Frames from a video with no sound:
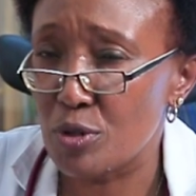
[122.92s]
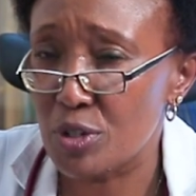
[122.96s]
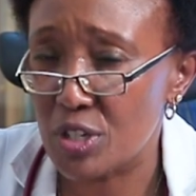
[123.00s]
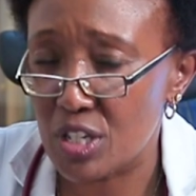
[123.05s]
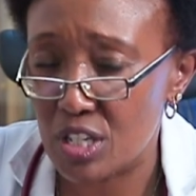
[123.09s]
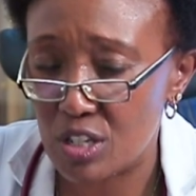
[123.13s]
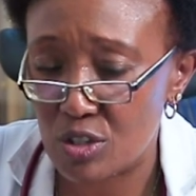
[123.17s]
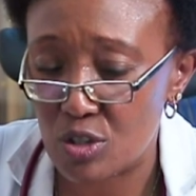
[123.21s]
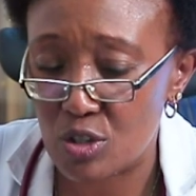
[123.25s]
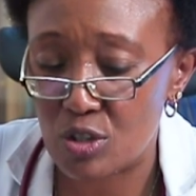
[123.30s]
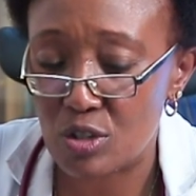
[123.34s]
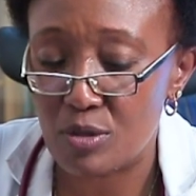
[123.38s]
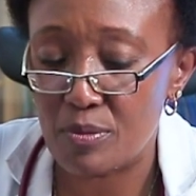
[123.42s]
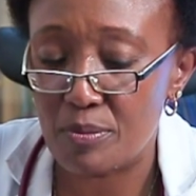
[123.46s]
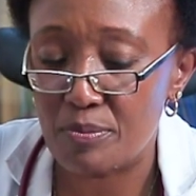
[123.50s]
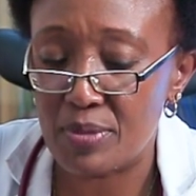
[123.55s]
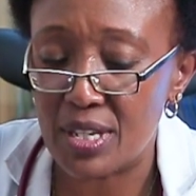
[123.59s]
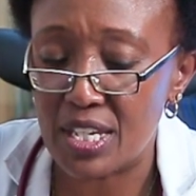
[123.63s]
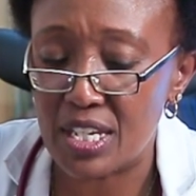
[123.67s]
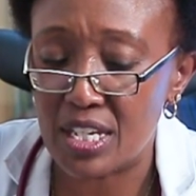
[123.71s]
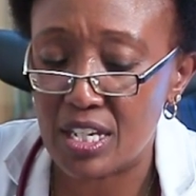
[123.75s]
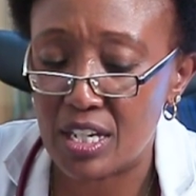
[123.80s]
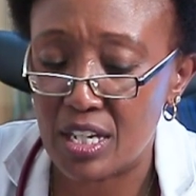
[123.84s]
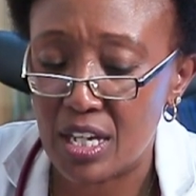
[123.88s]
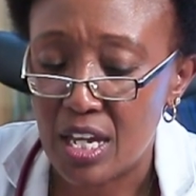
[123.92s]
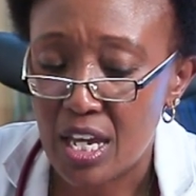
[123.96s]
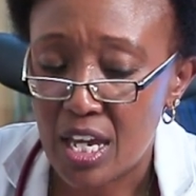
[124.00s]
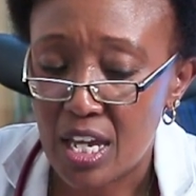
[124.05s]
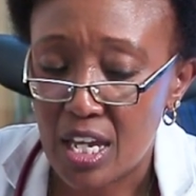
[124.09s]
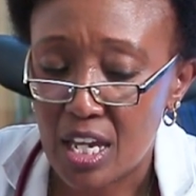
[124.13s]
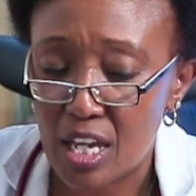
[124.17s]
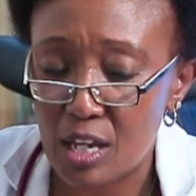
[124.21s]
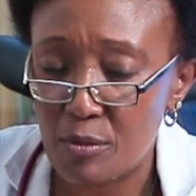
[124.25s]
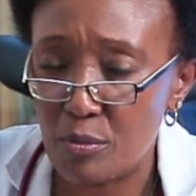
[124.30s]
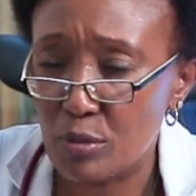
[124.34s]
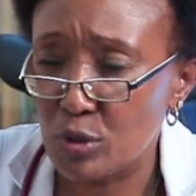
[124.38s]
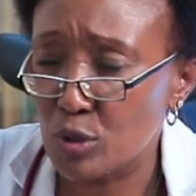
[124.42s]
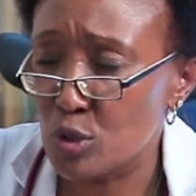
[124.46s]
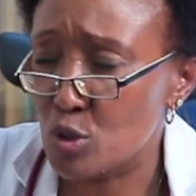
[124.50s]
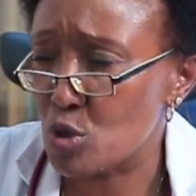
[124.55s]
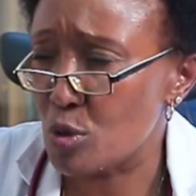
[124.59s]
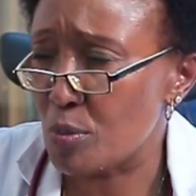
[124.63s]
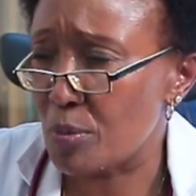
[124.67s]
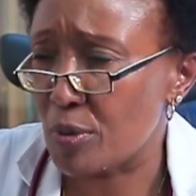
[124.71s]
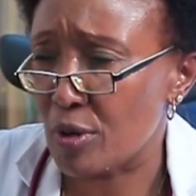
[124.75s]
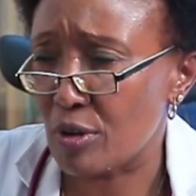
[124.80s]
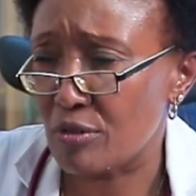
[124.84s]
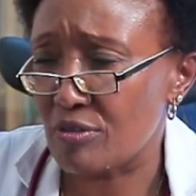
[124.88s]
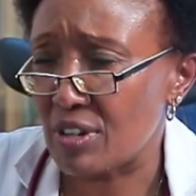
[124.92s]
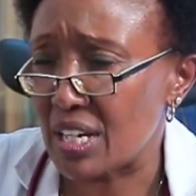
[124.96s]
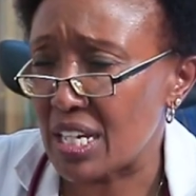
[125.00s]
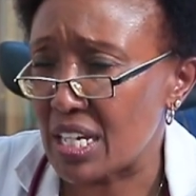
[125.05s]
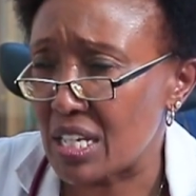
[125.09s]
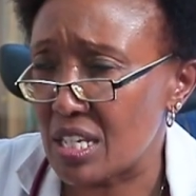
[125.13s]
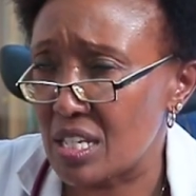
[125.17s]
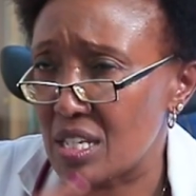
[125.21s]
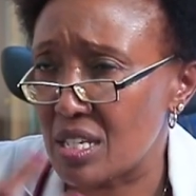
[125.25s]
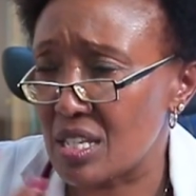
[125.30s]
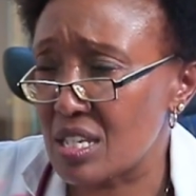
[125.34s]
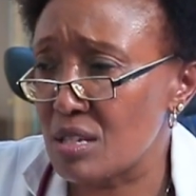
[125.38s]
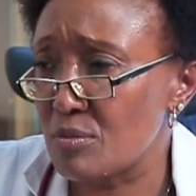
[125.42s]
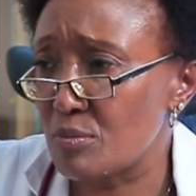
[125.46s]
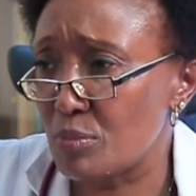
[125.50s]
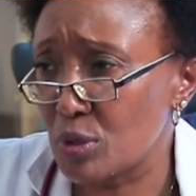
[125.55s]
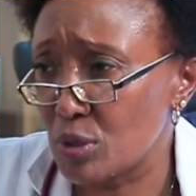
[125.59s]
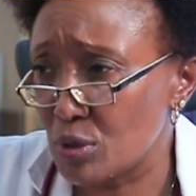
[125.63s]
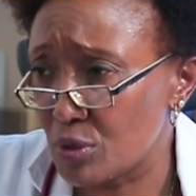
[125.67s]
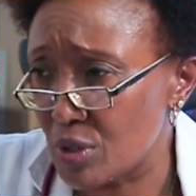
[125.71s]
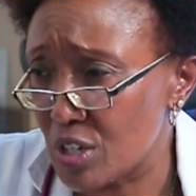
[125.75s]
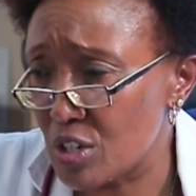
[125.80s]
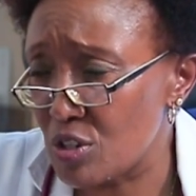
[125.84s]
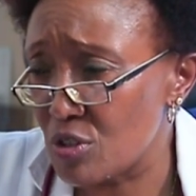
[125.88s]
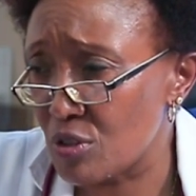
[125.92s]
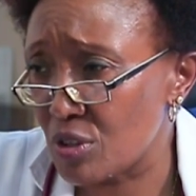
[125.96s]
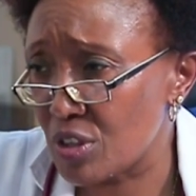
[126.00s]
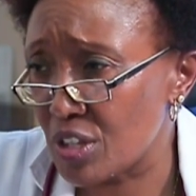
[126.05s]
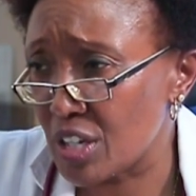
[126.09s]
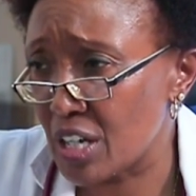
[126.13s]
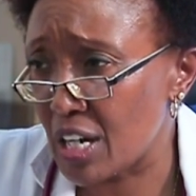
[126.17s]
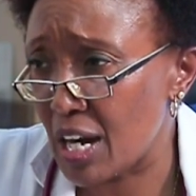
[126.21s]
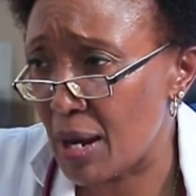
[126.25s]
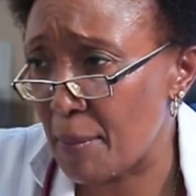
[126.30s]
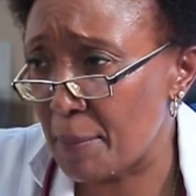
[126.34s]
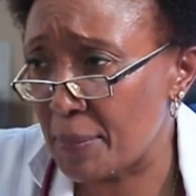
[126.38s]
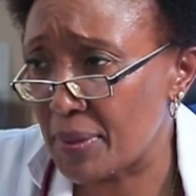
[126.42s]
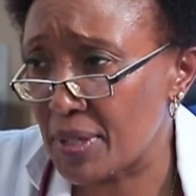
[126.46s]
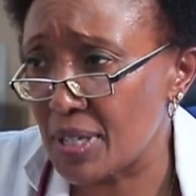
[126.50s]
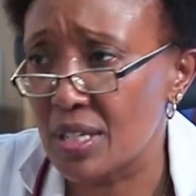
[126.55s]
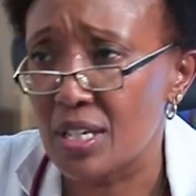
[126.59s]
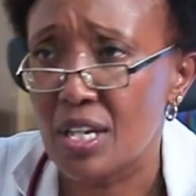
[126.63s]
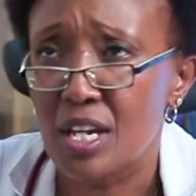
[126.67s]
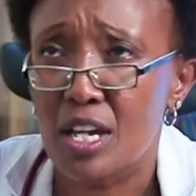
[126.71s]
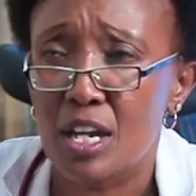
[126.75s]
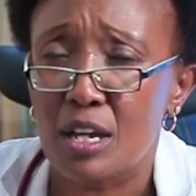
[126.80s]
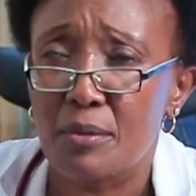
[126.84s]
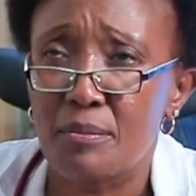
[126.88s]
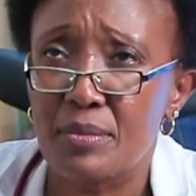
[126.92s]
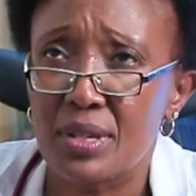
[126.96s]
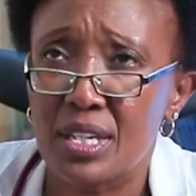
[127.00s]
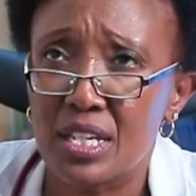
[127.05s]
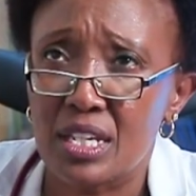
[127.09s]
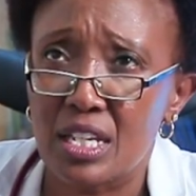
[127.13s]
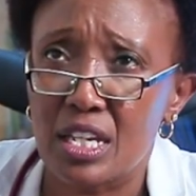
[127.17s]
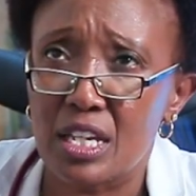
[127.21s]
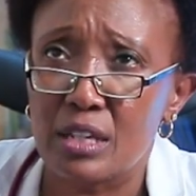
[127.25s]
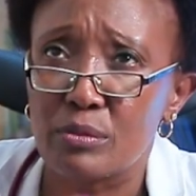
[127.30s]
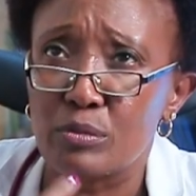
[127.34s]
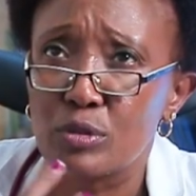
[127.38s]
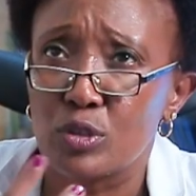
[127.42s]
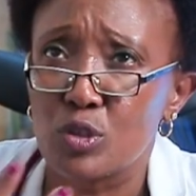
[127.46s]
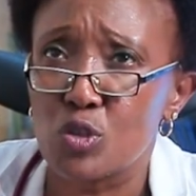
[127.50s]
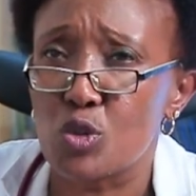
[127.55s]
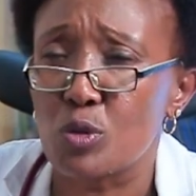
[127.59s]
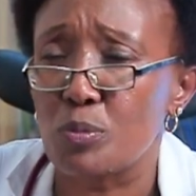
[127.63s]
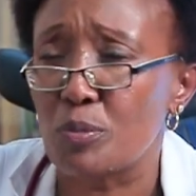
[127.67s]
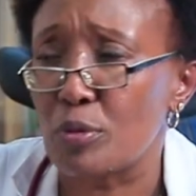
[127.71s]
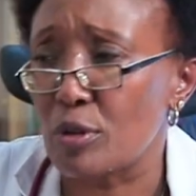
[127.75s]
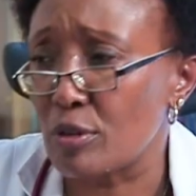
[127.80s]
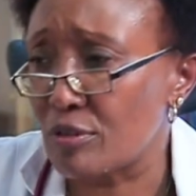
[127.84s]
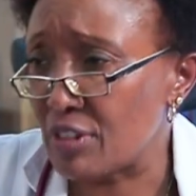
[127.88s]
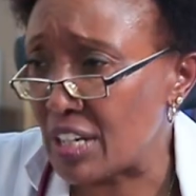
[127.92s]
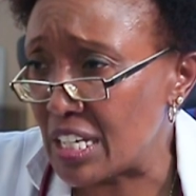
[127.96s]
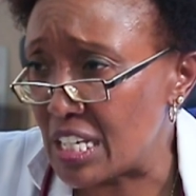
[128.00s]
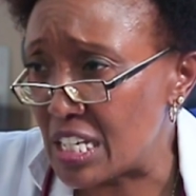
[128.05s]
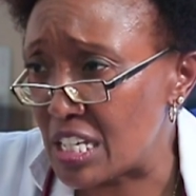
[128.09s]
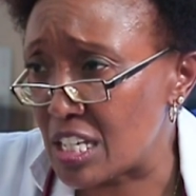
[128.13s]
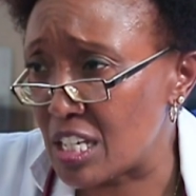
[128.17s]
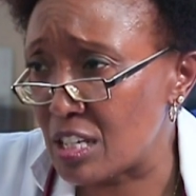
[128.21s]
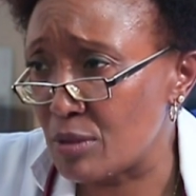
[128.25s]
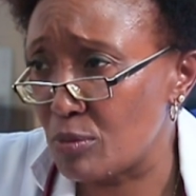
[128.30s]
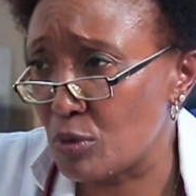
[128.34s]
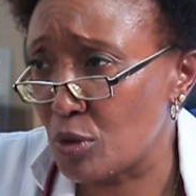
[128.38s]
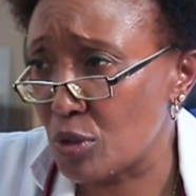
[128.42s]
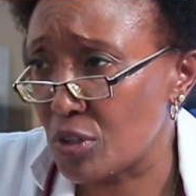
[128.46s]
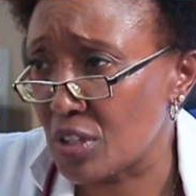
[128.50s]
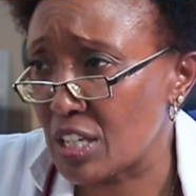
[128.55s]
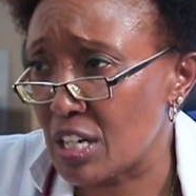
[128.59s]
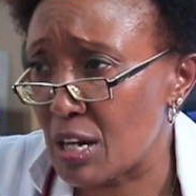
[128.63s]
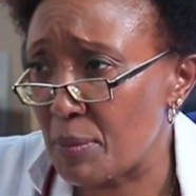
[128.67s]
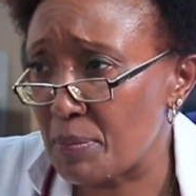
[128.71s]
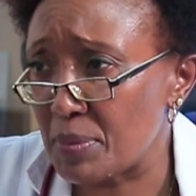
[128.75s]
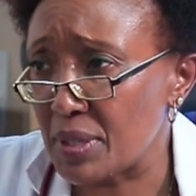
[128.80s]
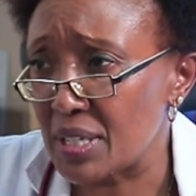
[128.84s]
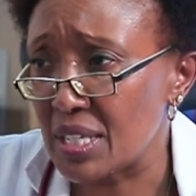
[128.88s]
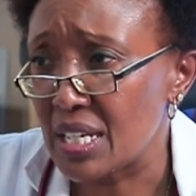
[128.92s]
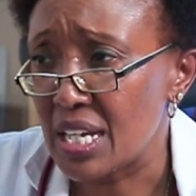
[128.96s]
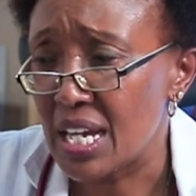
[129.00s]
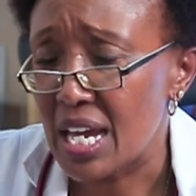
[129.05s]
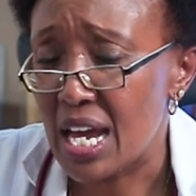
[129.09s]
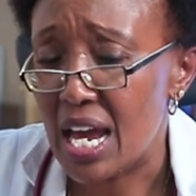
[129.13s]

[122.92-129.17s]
bodies being able to provide simple radiotherapy, being able to provide chemotherapy.